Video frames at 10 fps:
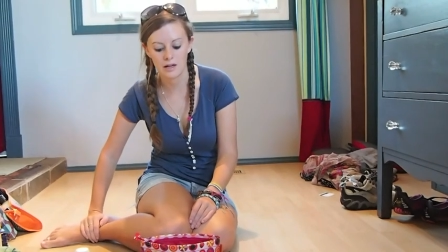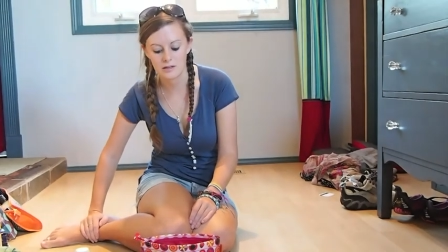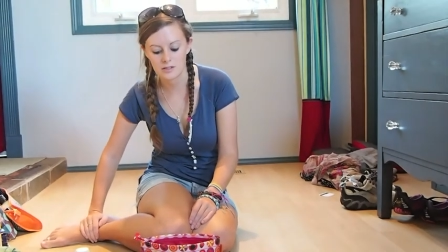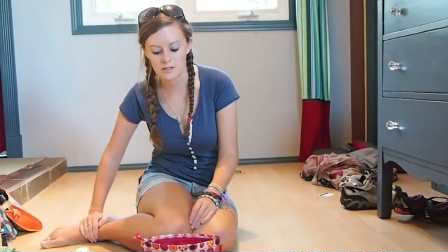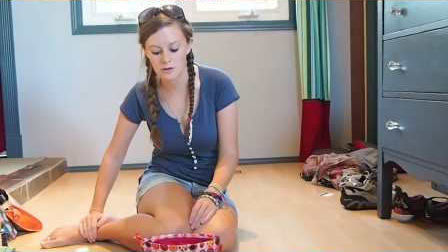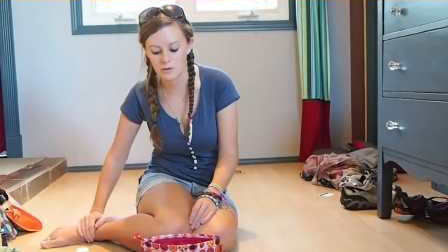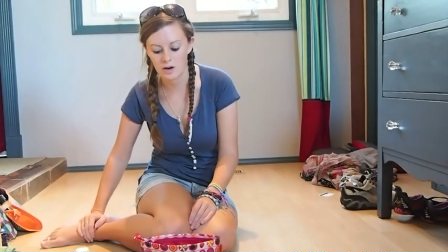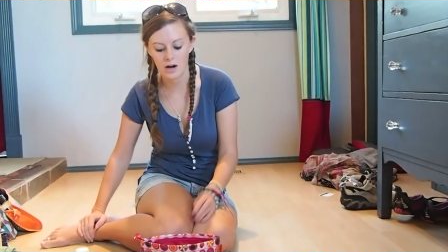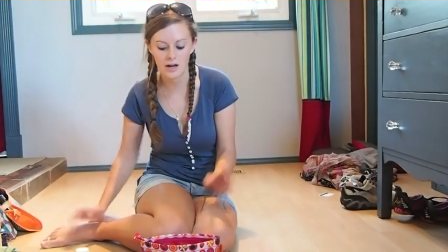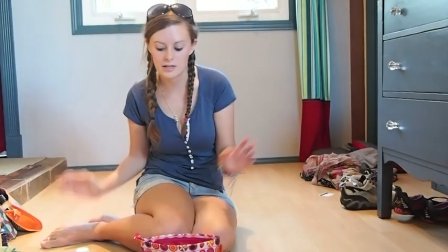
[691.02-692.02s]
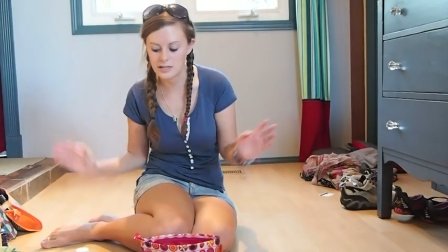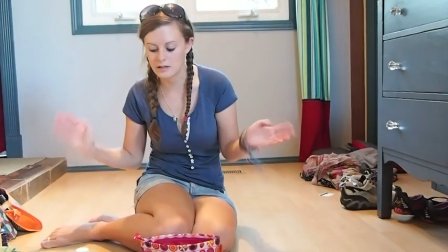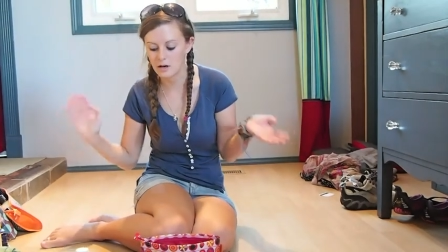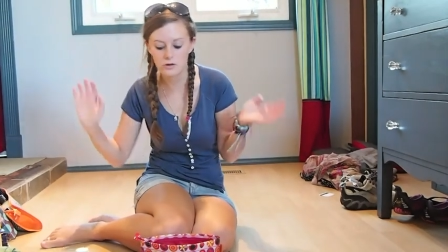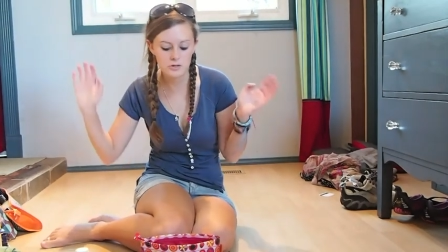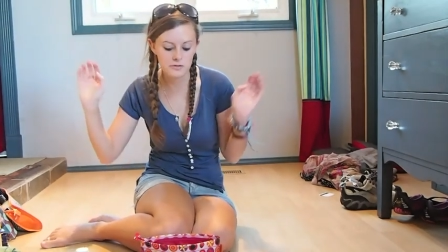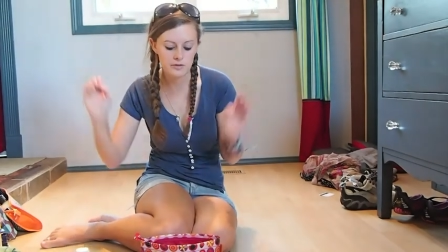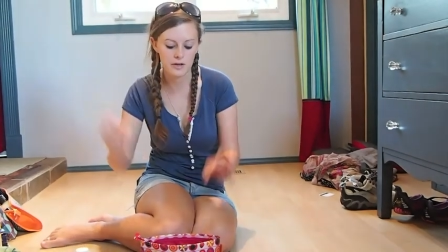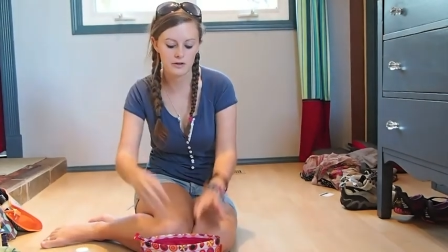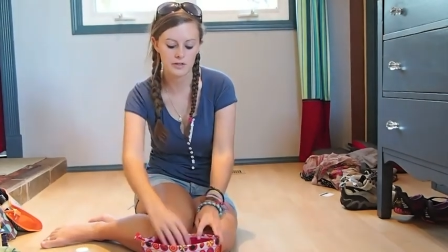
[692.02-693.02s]
so I need loads of
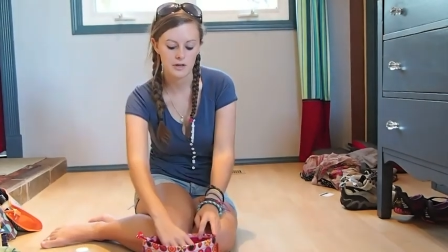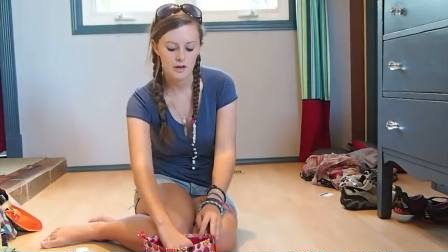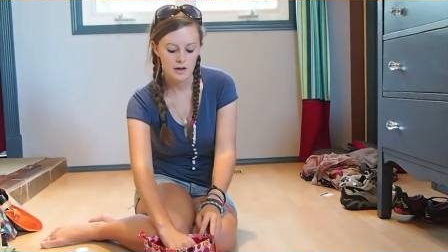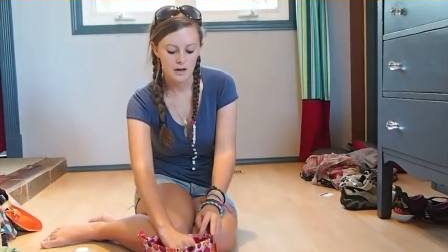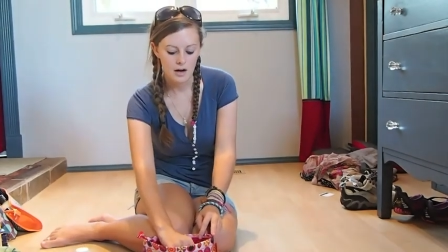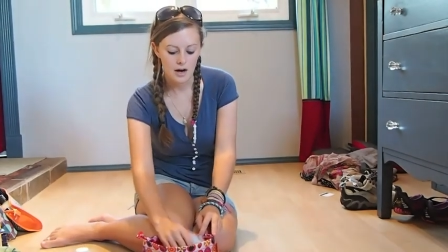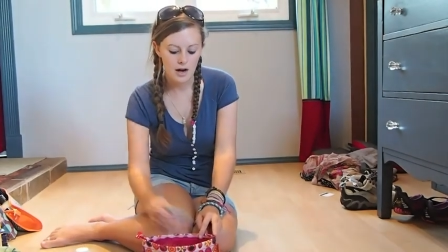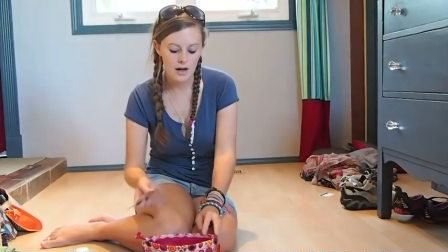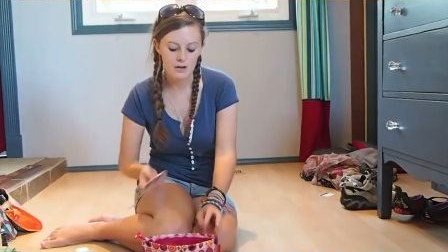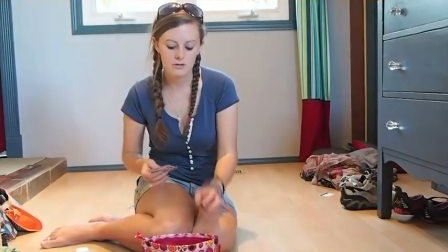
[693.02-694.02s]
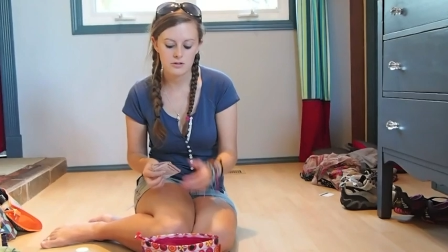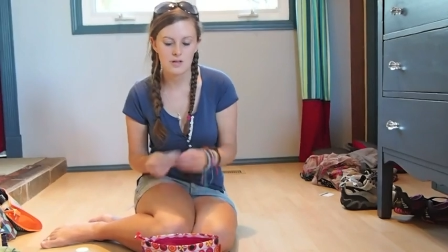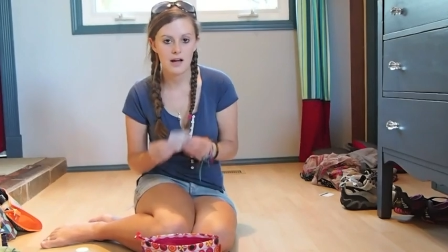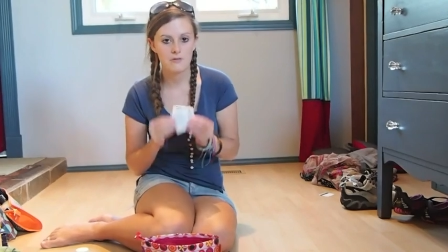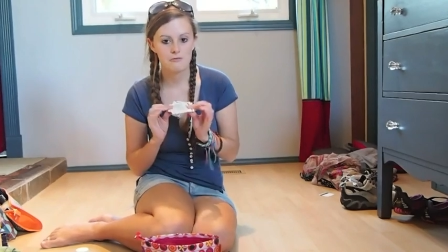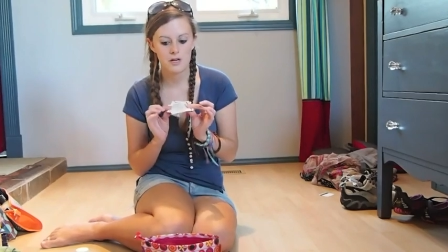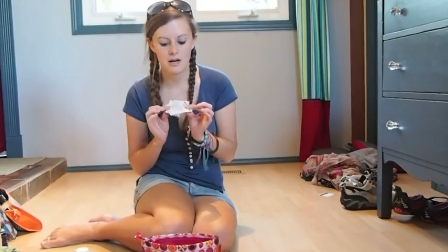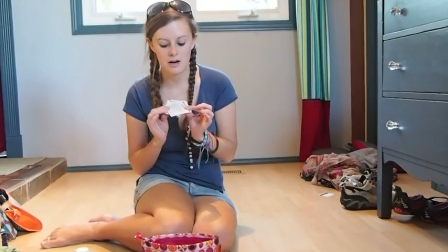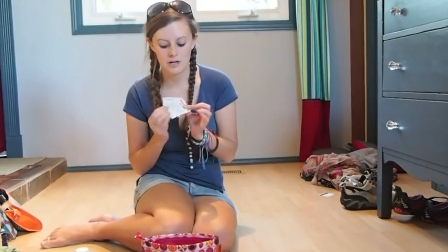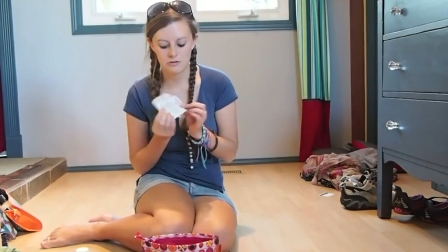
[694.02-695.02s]
those. I also have
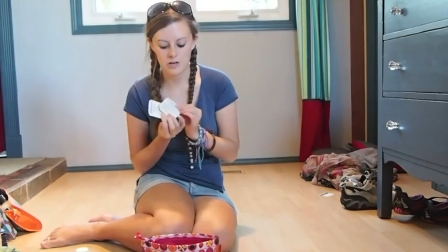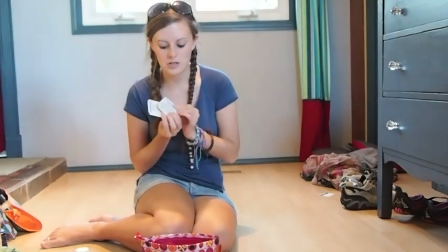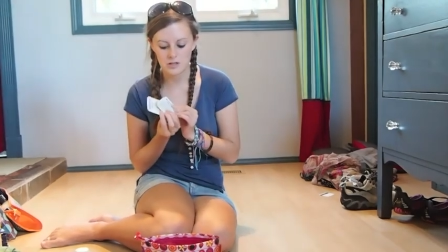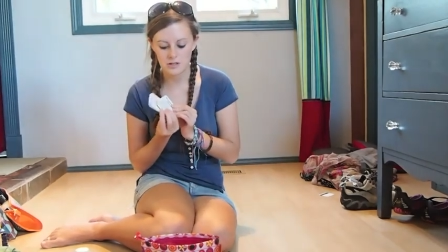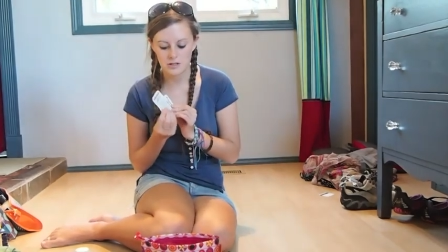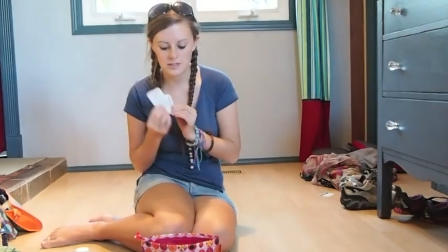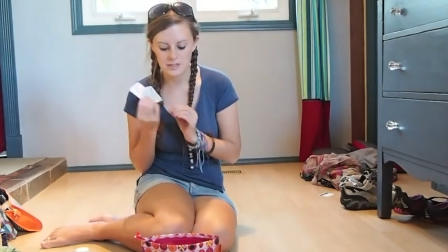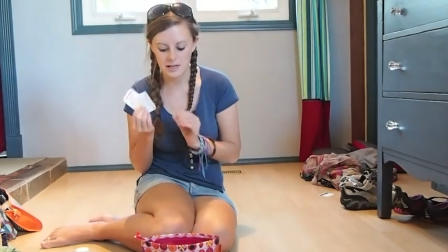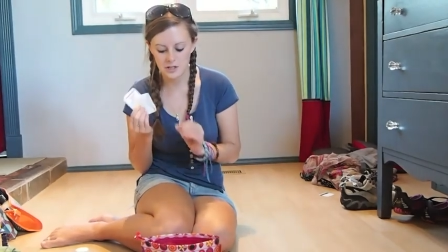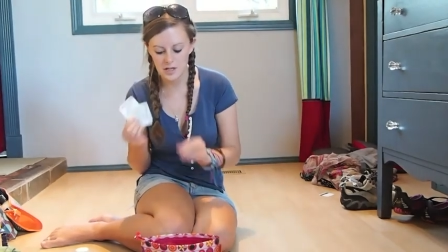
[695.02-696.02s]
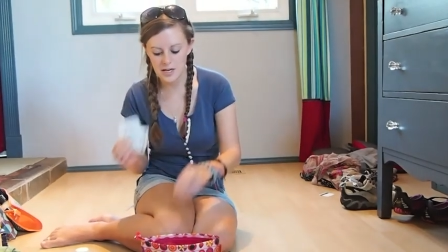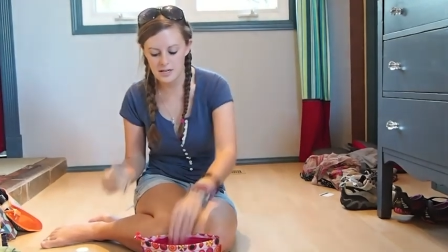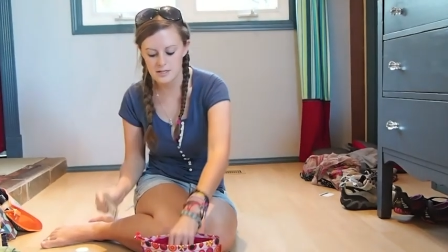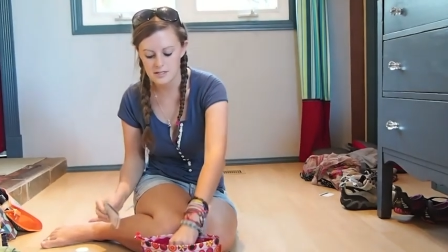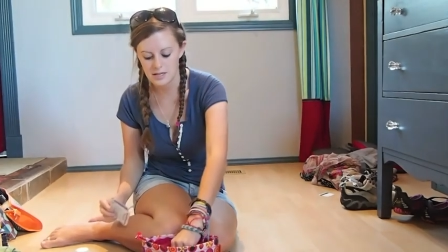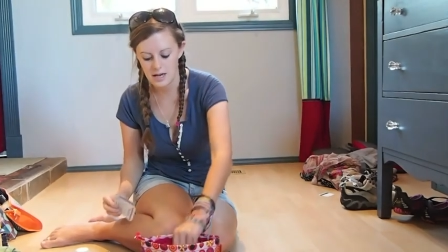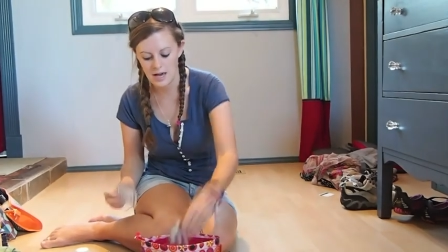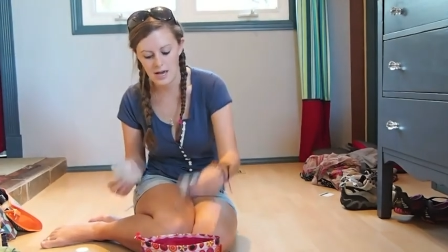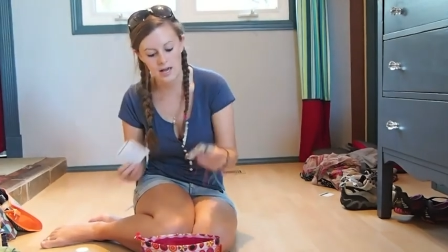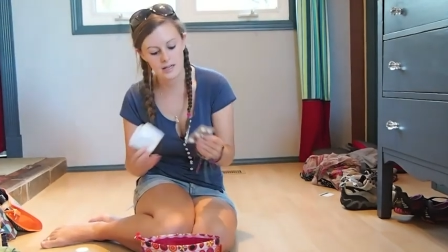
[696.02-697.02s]
rehydration sachets
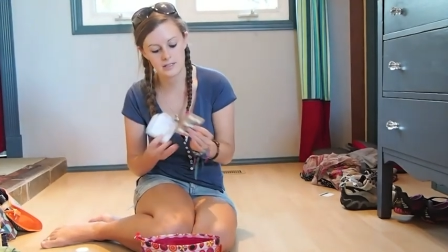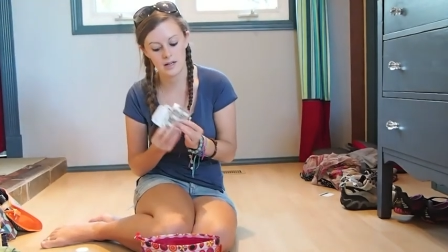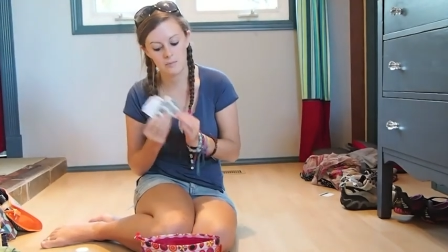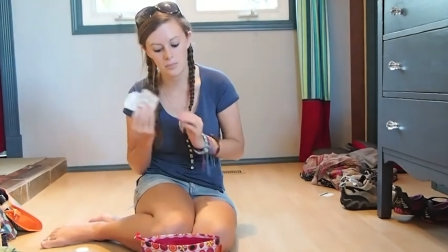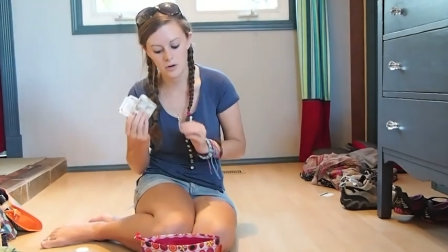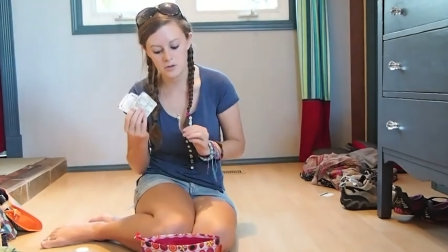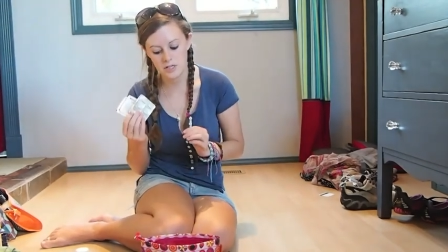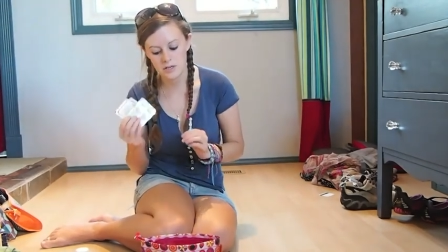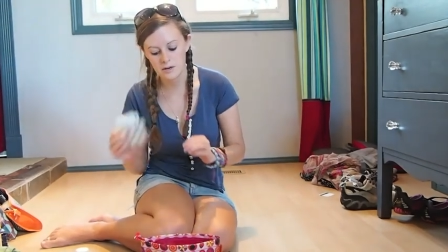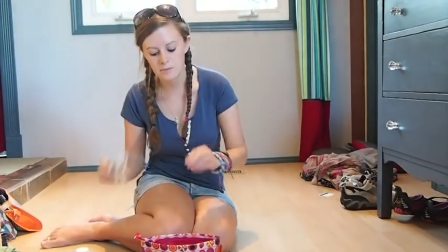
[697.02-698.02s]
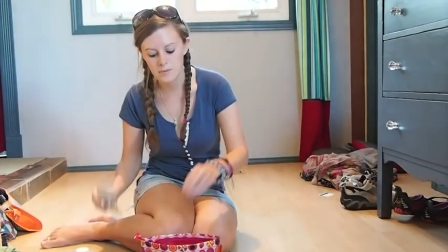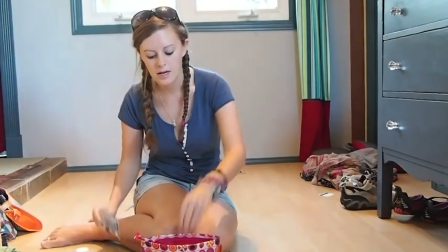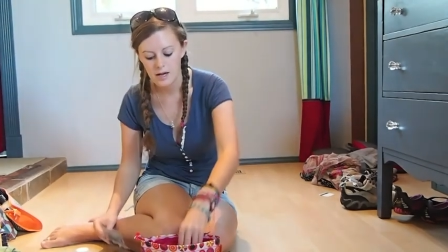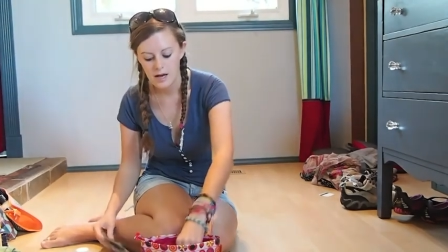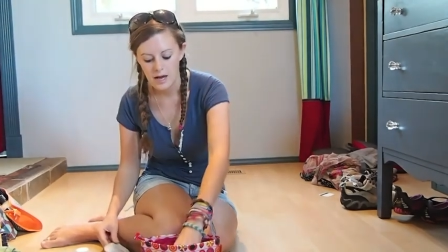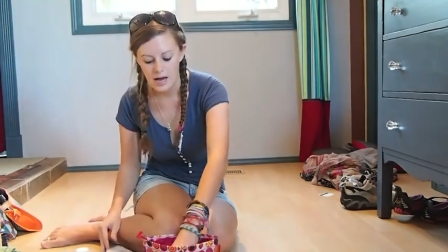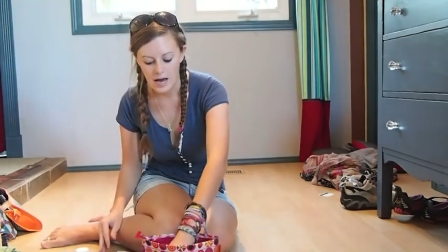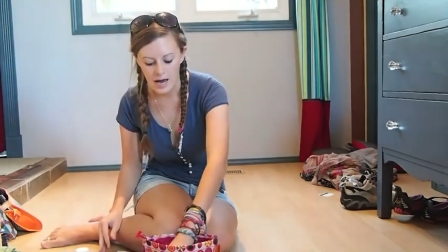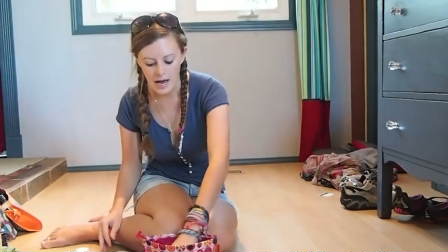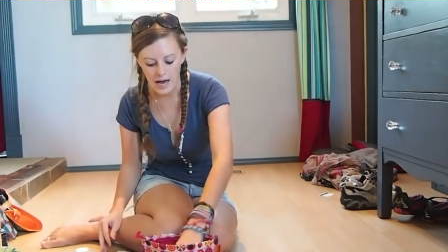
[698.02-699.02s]
and Imodium,
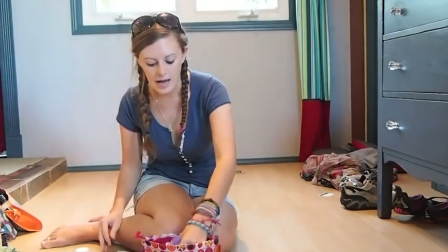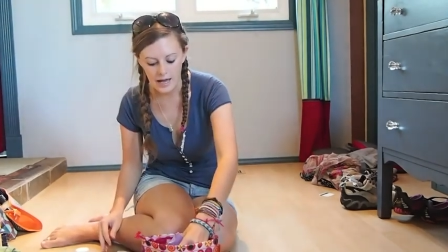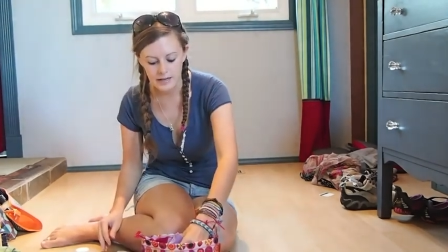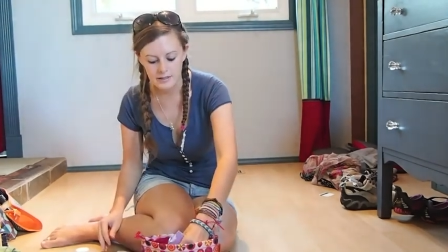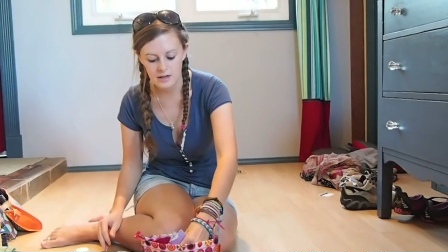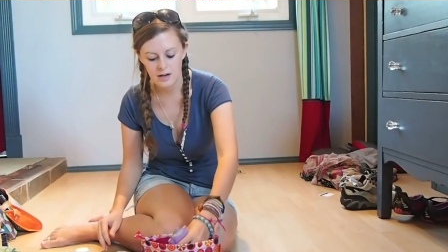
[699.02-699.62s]
and